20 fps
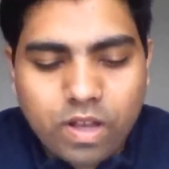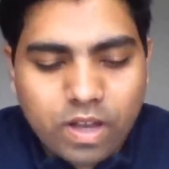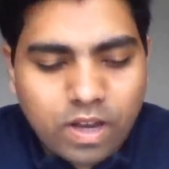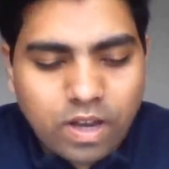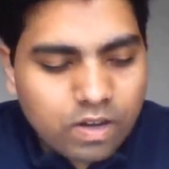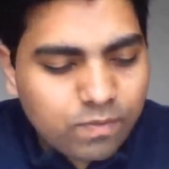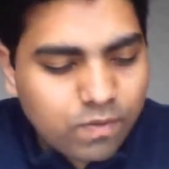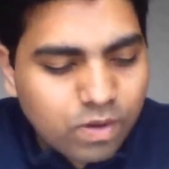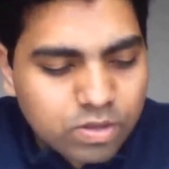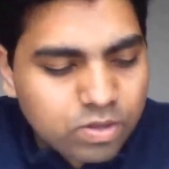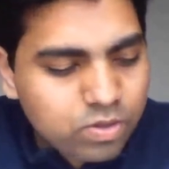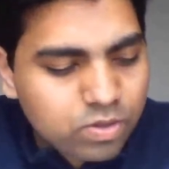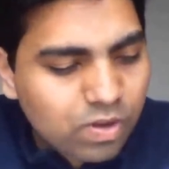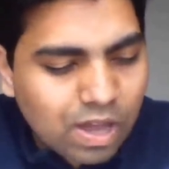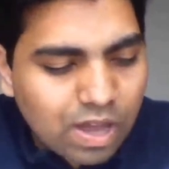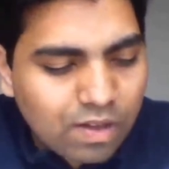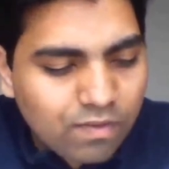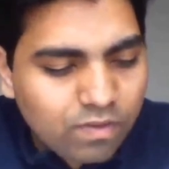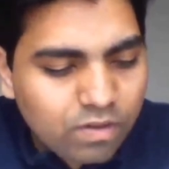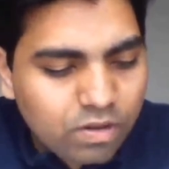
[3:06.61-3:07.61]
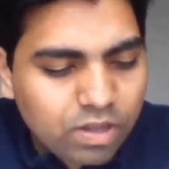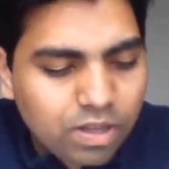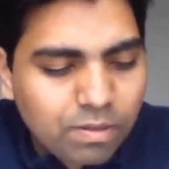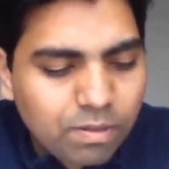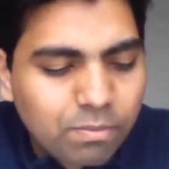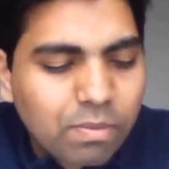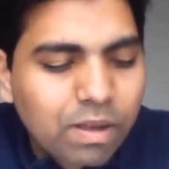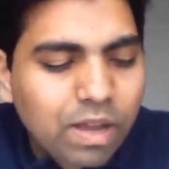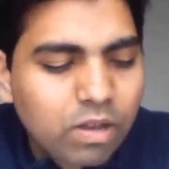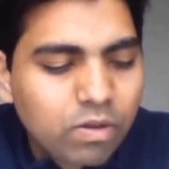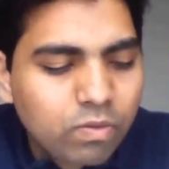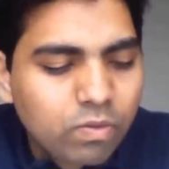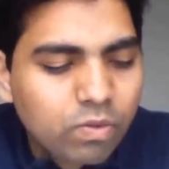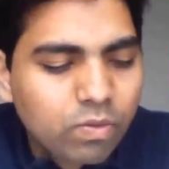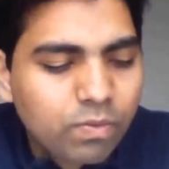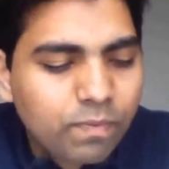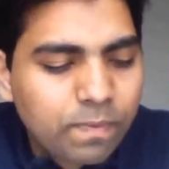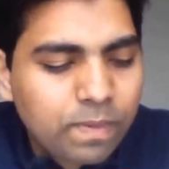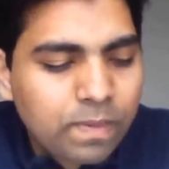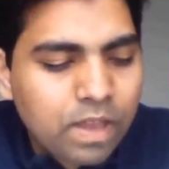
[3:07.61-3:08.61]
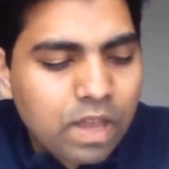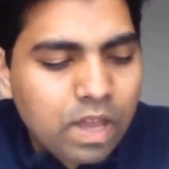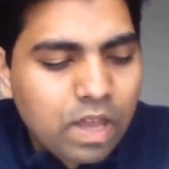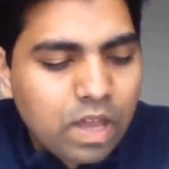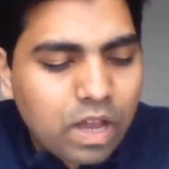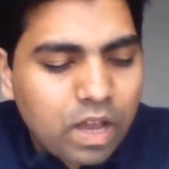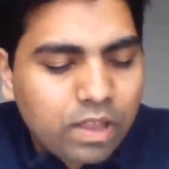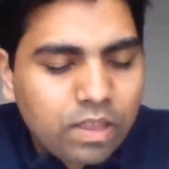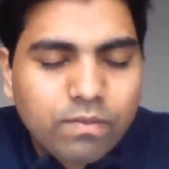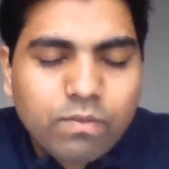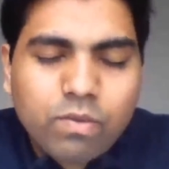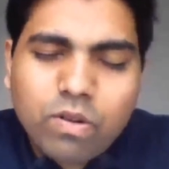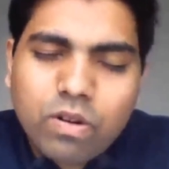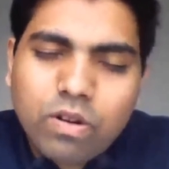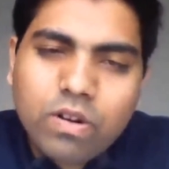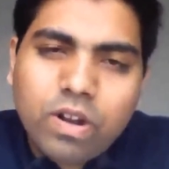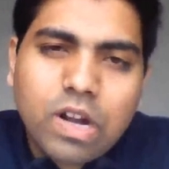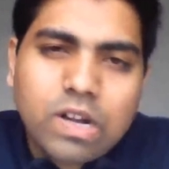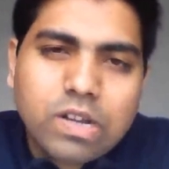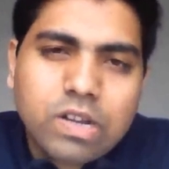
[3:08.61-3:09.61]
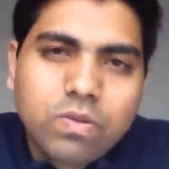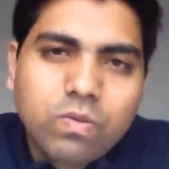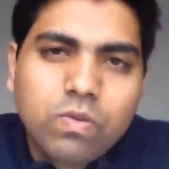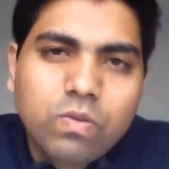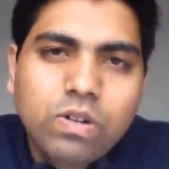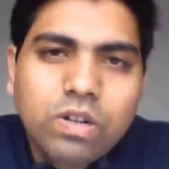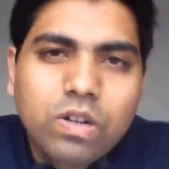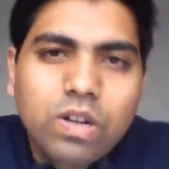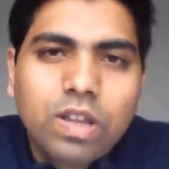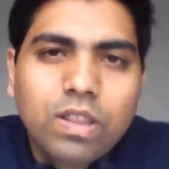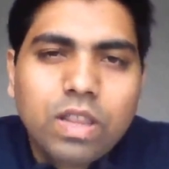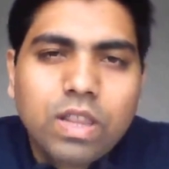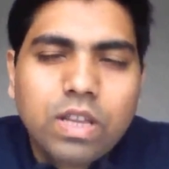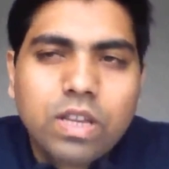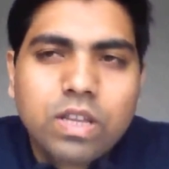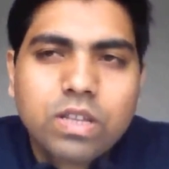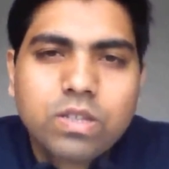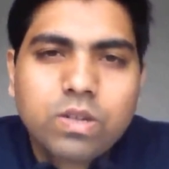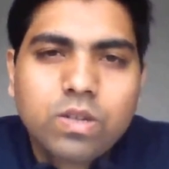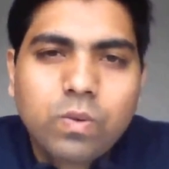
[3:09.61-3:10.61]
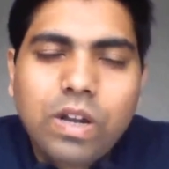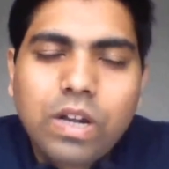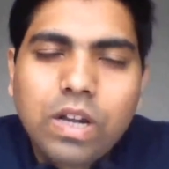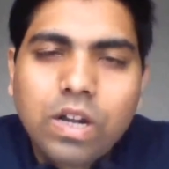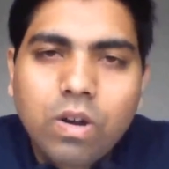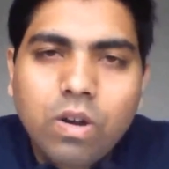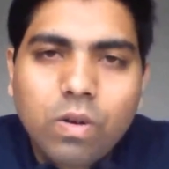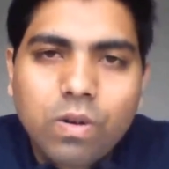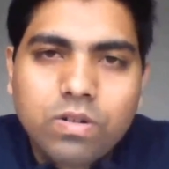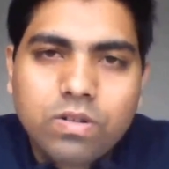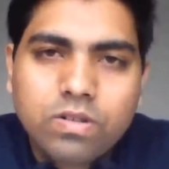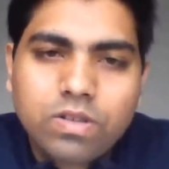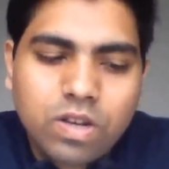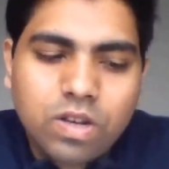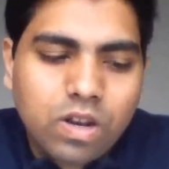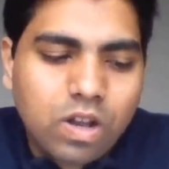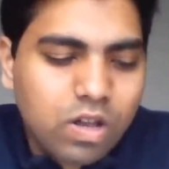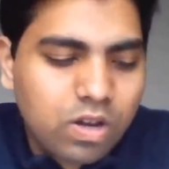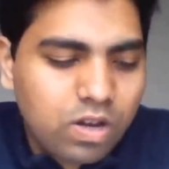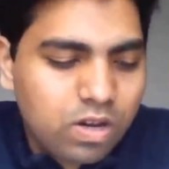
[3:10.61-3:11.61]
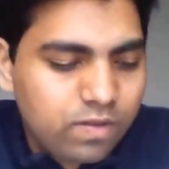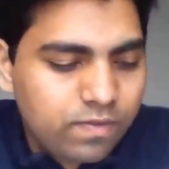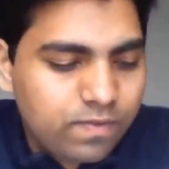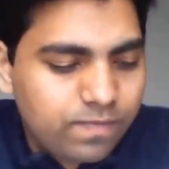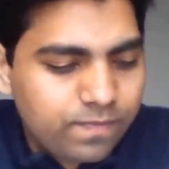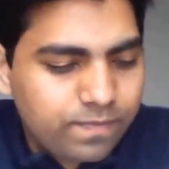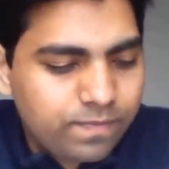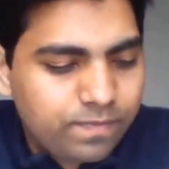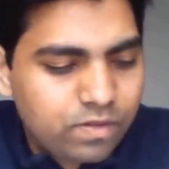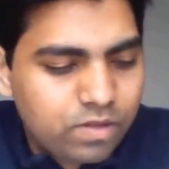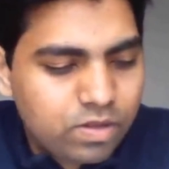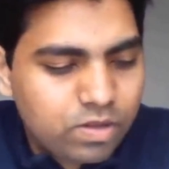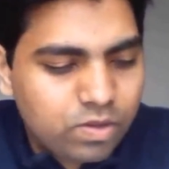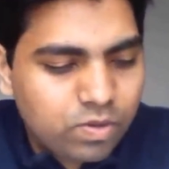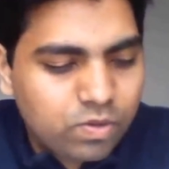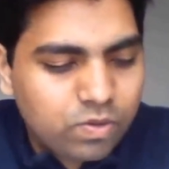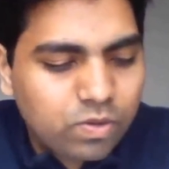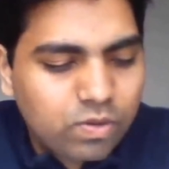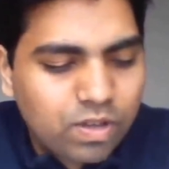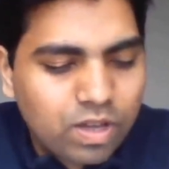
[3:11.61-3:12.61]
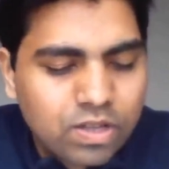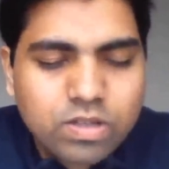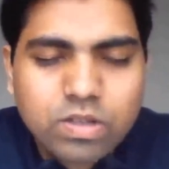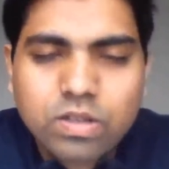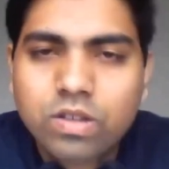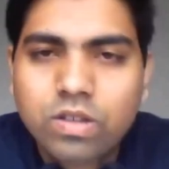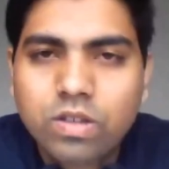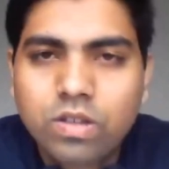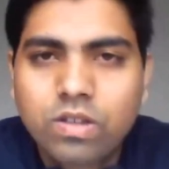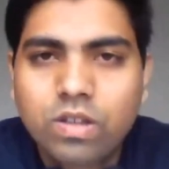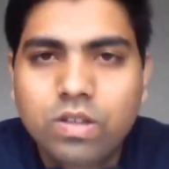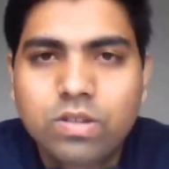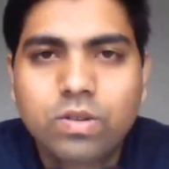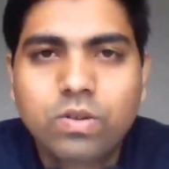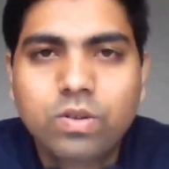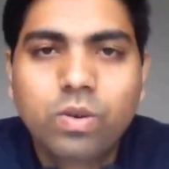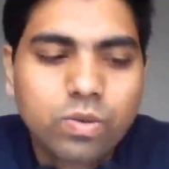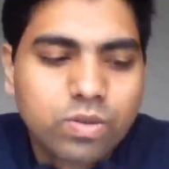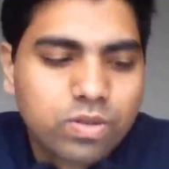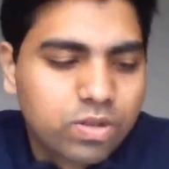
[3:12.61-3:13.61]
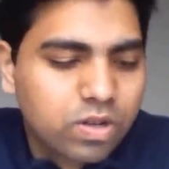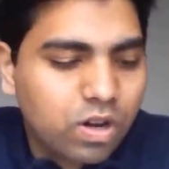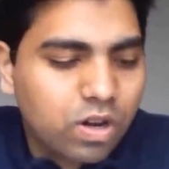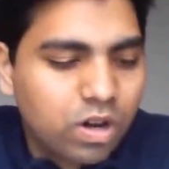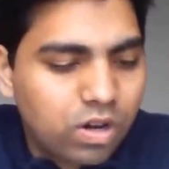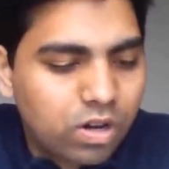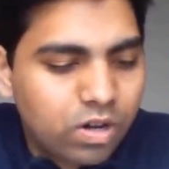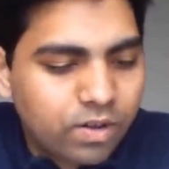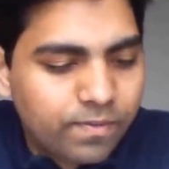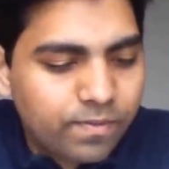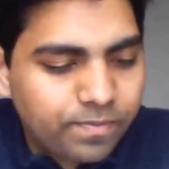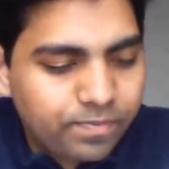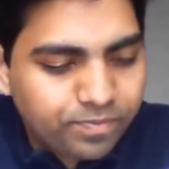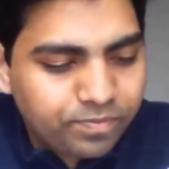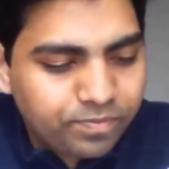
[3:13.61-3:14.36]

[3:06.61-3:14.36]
And once you have it, they pay you, I think for a grad student, I think it's $20 an hour. So that's a good start.